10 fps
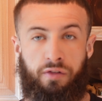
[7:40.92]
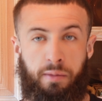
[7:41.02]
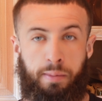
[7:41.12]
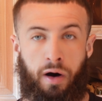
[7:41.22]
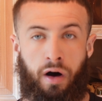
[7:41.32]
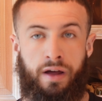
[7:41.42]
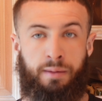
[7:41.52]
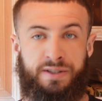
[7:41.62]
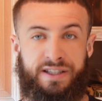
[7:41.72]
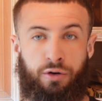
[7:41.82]
of the bar,
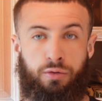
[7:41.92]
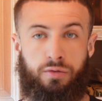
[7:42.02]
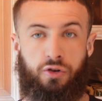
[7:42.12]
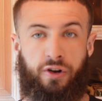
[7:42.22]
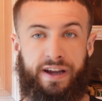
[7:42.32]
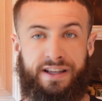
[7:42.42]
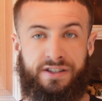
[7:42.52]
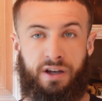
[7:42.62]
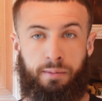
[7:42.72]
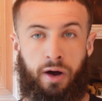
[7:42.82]
I'm still creating
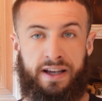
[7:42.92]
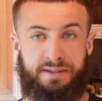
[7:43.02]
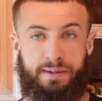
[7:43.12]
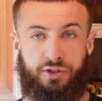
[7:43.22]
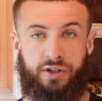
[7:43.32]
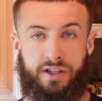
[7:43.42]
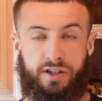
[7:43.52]
some isometric